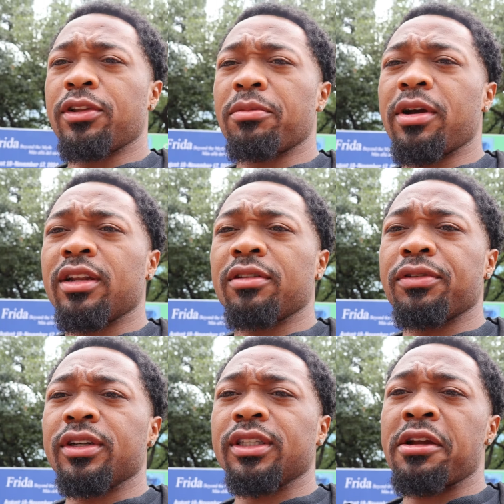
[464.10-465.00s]
Nobody can
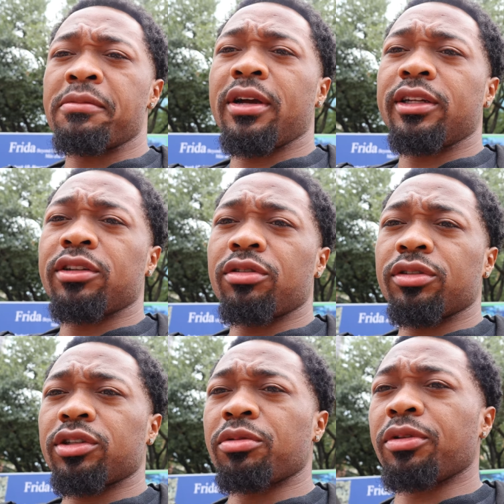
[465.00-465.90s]
function. Everybody's
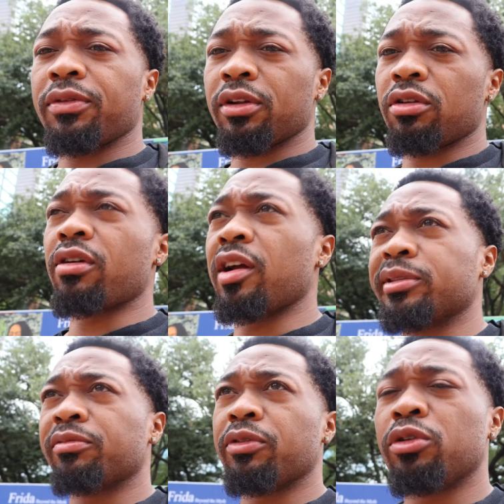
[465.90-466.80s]
hungry, so we finna go
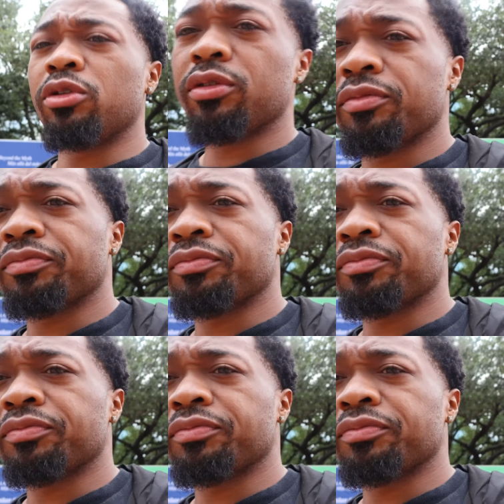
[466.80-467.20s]
grab some food. Mm